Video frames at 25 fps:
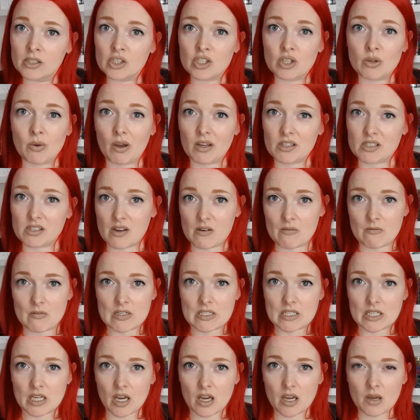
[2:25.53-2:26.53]
to edit a
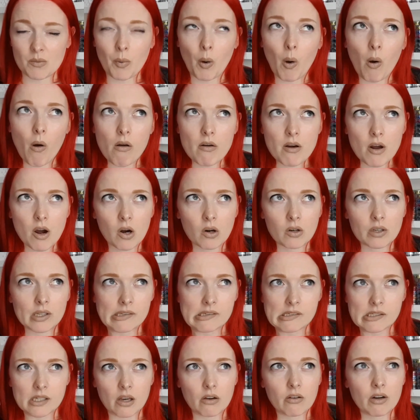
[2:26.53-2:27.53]
video but on whole
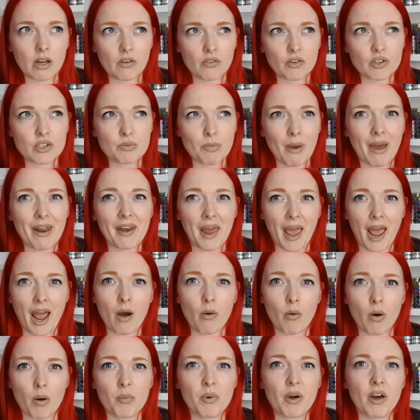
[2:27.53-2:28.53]
i'd say on average about an
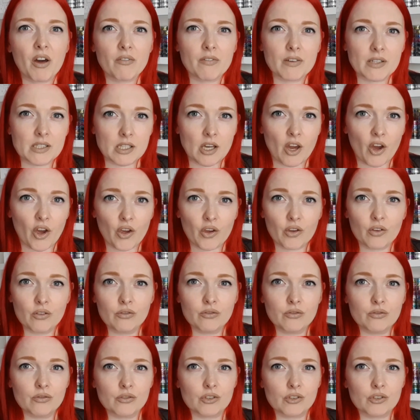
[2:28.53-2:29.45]
hour per video